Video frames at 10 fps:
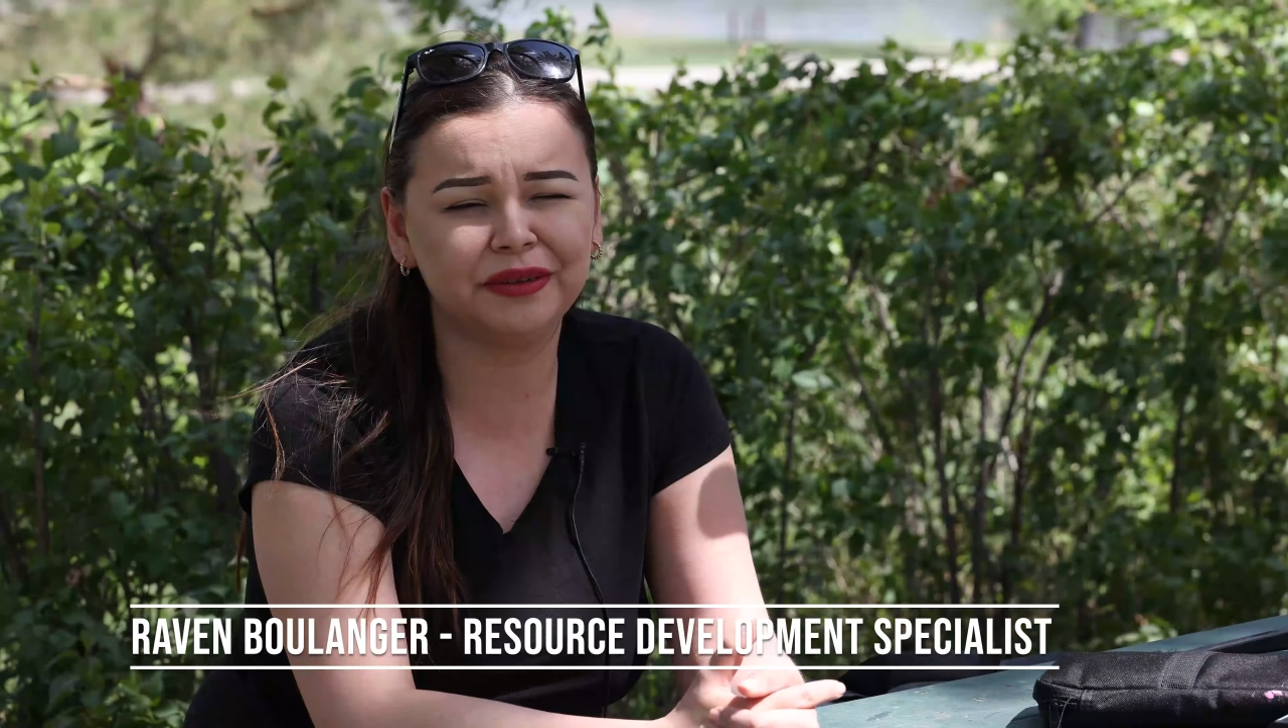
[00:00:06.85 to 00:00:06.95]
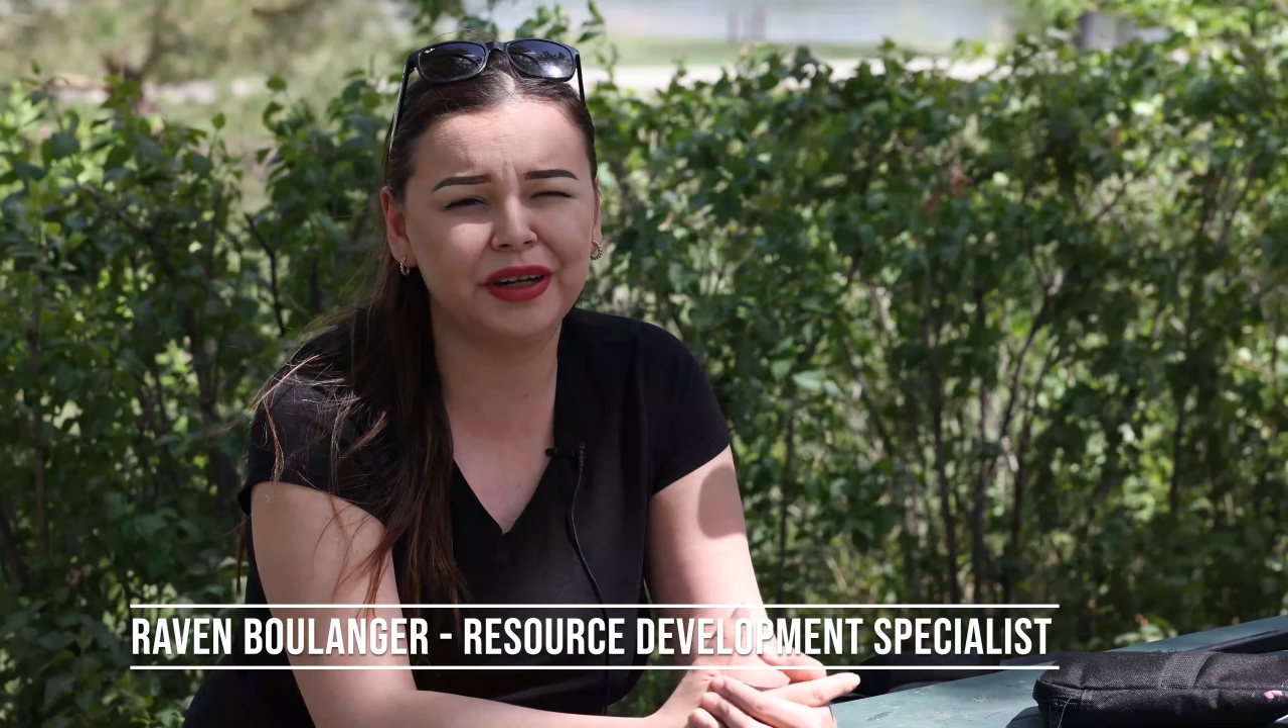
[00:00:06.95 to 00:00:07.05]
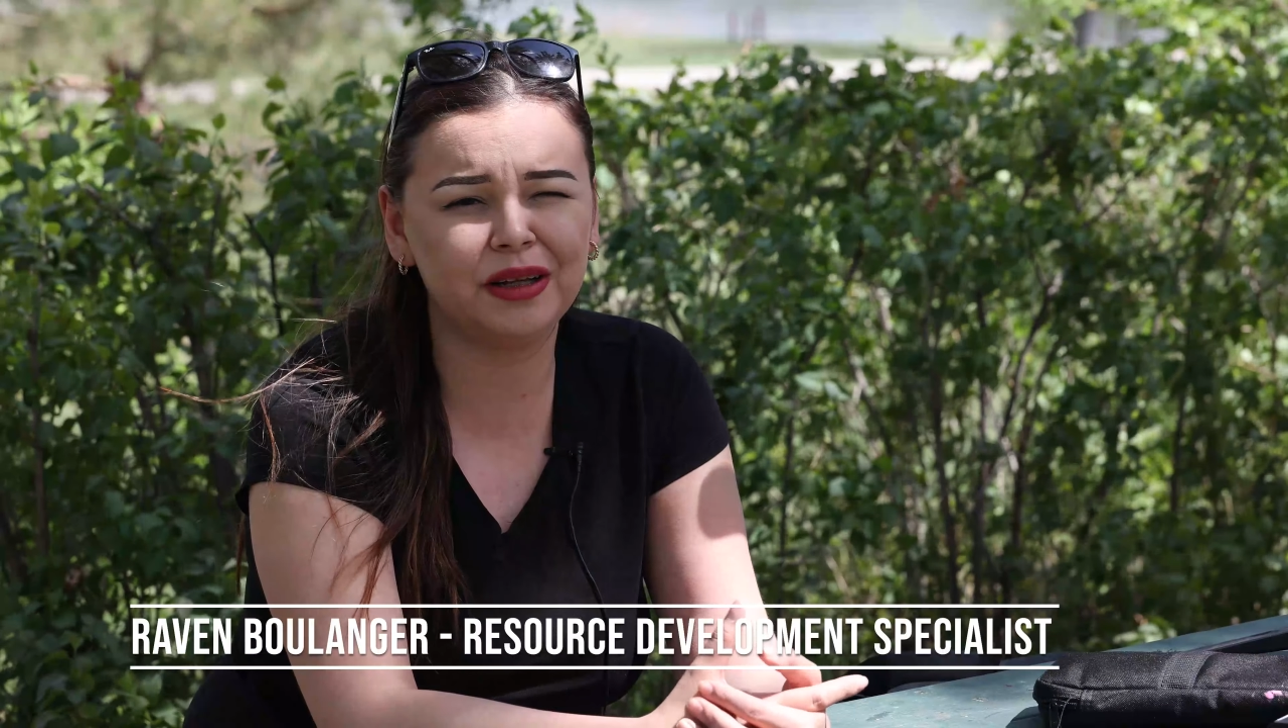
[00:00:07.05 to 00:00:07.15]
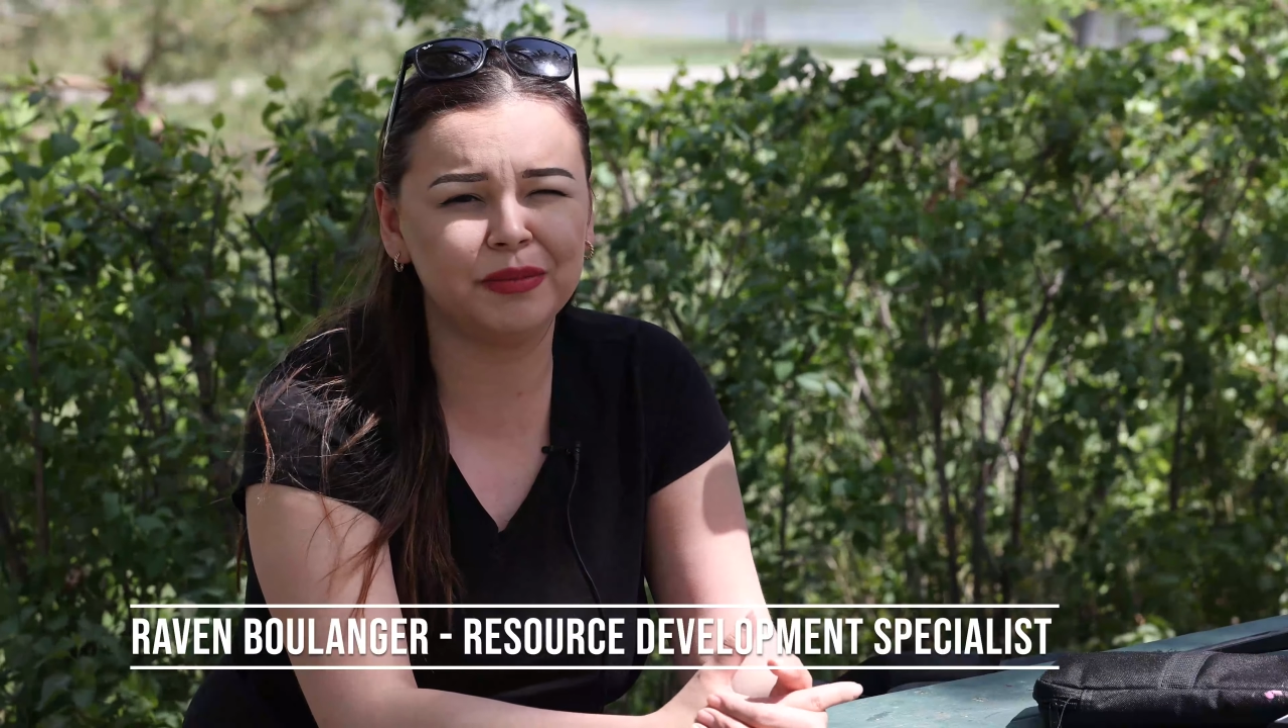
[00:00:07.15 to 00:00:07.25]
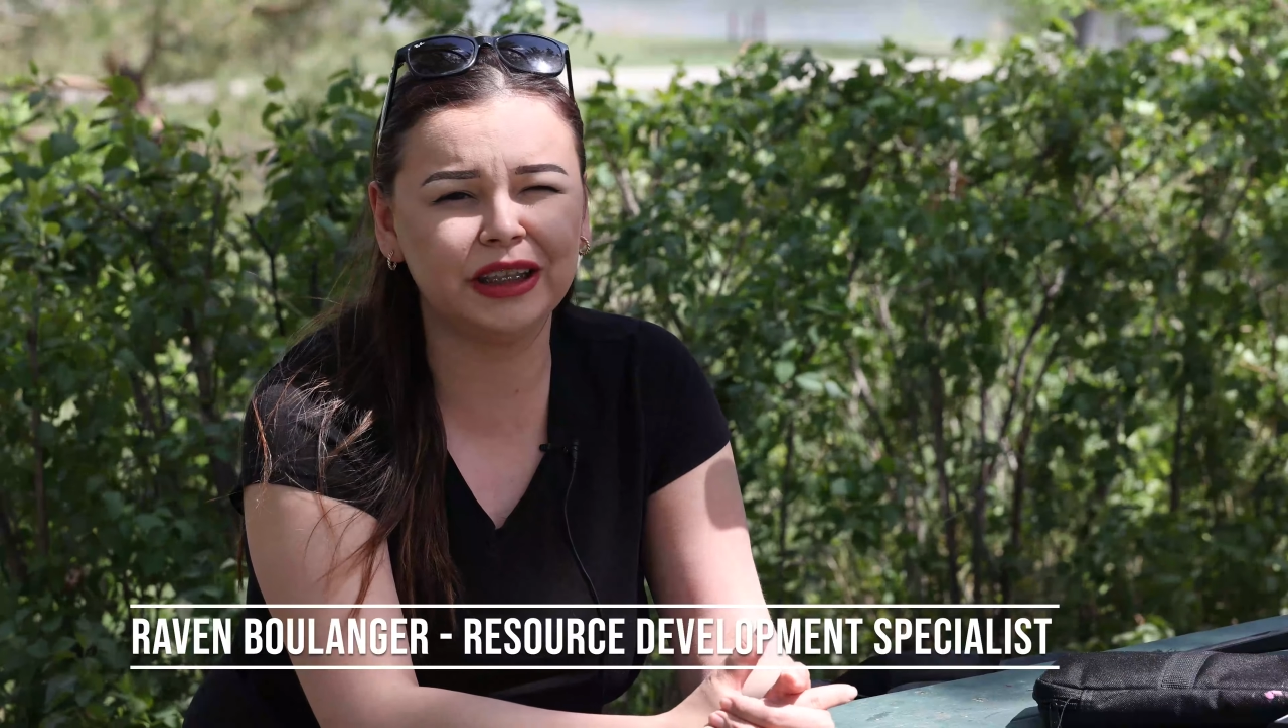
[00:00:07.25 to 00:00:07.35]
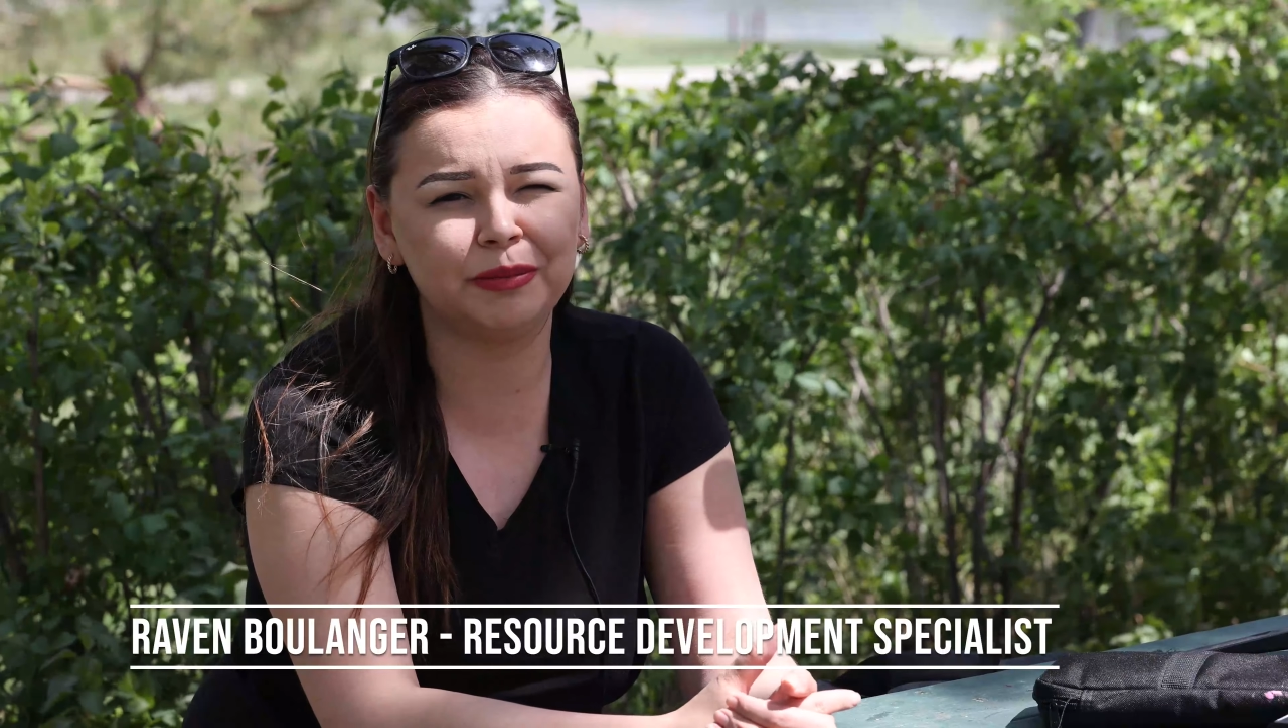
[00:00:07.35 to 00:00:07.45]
Development